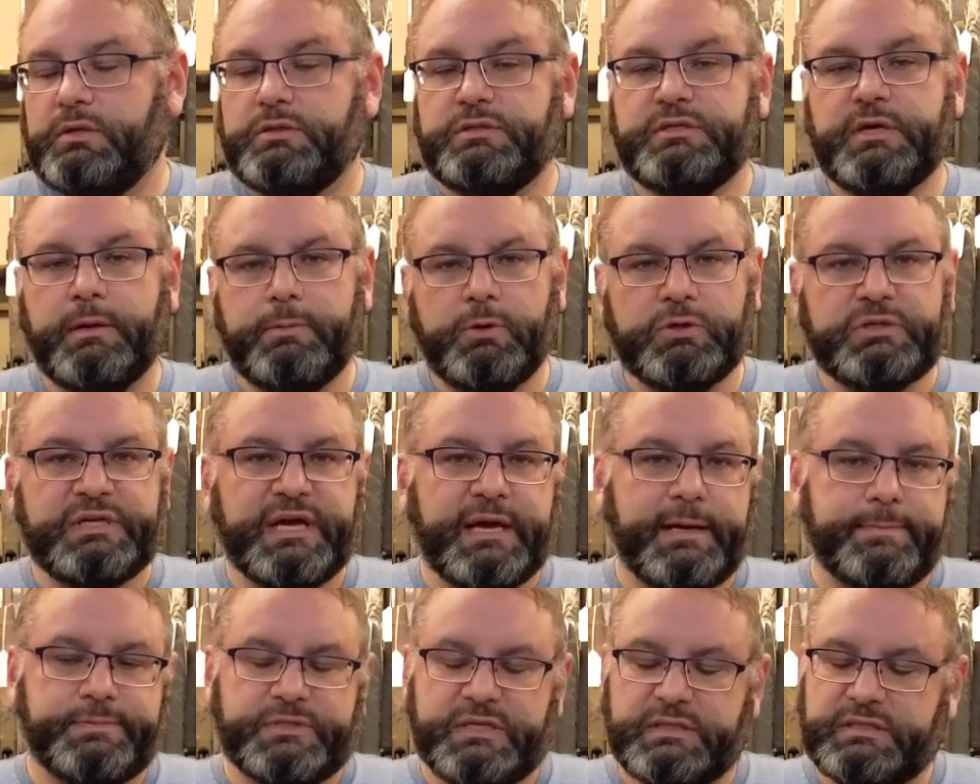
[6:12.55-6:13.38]
Double
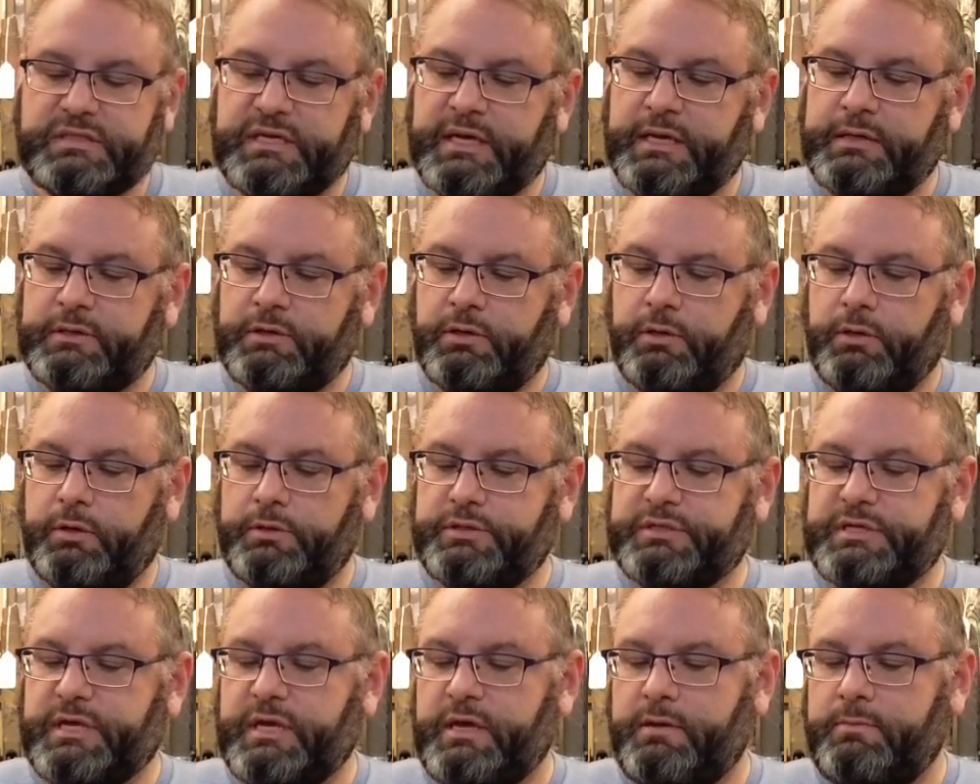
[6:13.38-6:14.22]
taps at 10
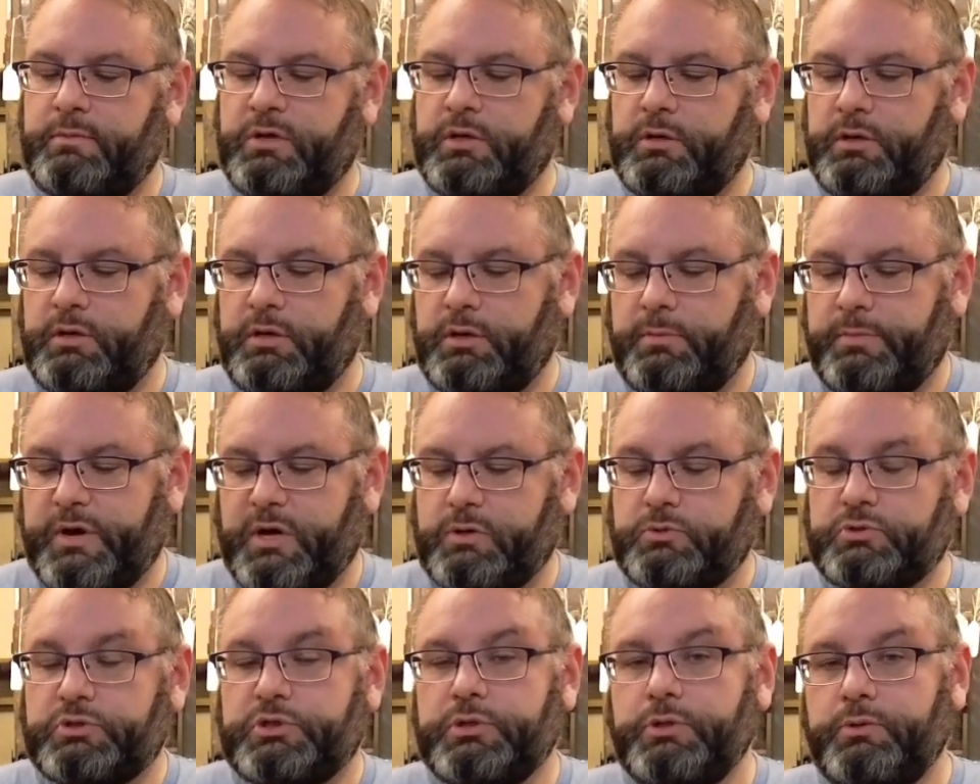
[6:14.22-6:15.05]
yards came in at
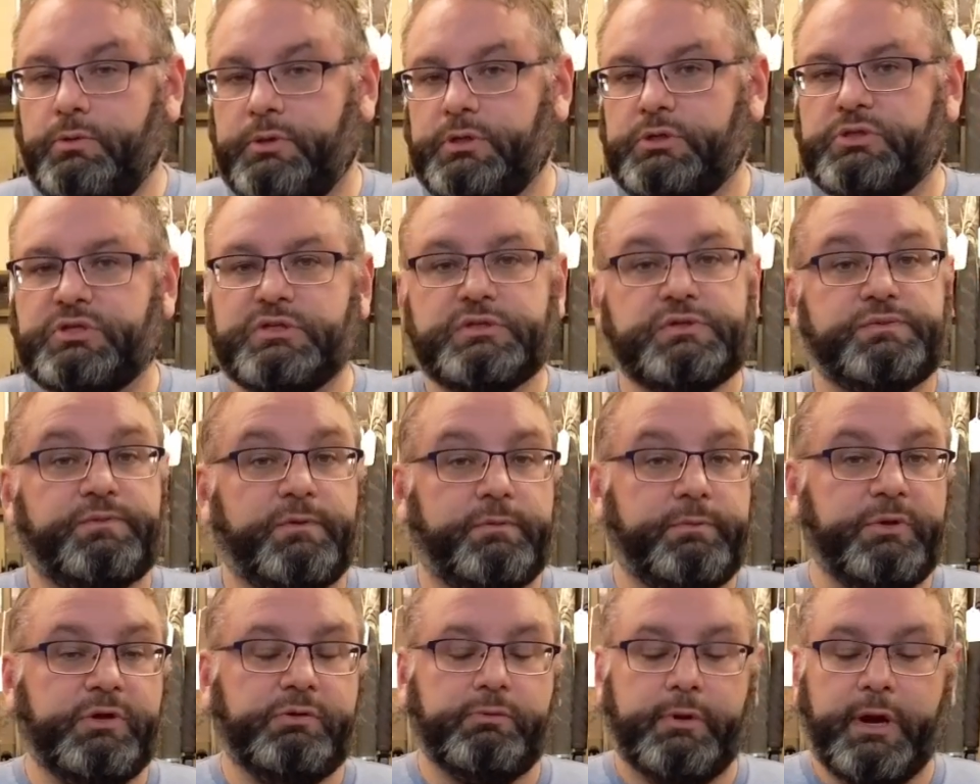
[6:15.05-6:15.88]
about 2 inches for
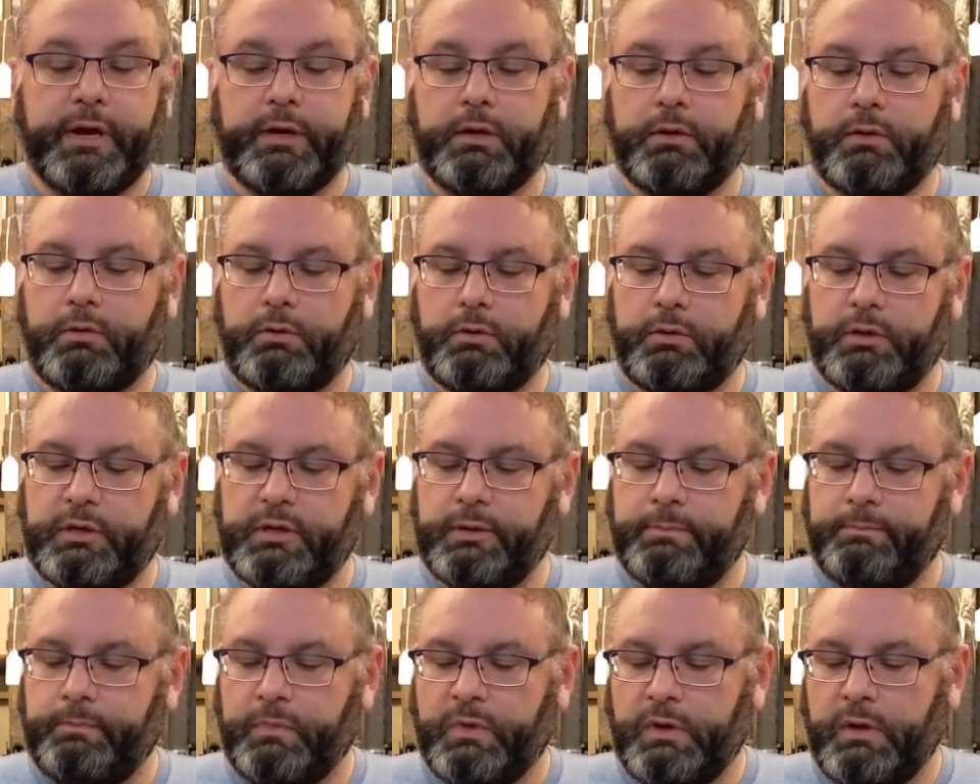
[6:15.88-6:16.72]
me
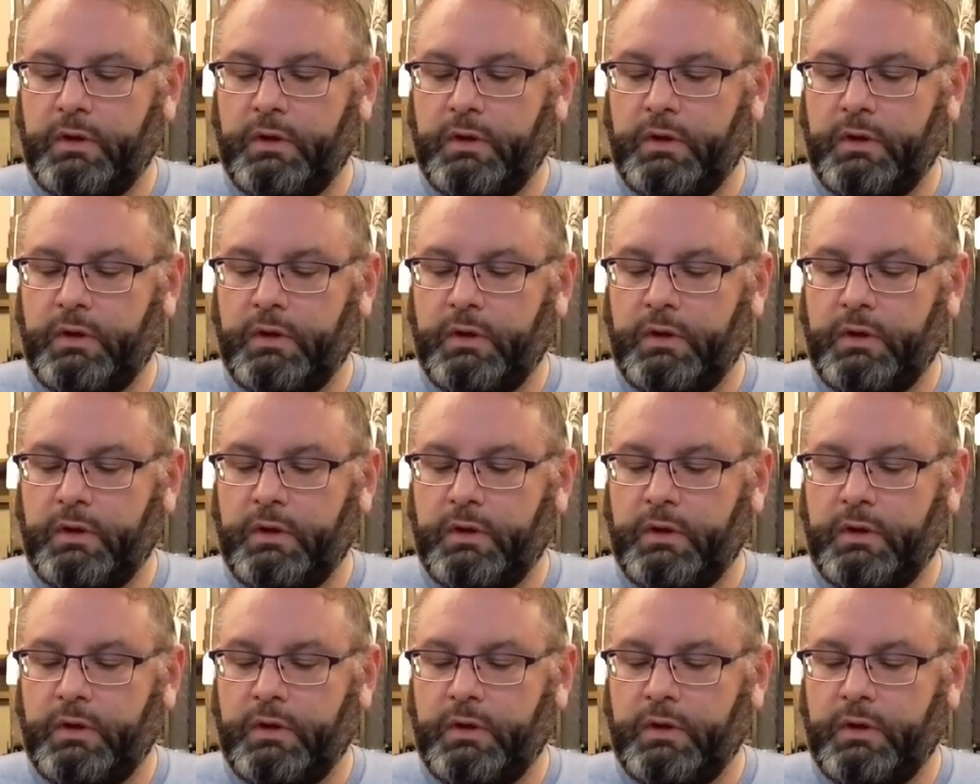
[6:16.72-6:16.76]
regularly,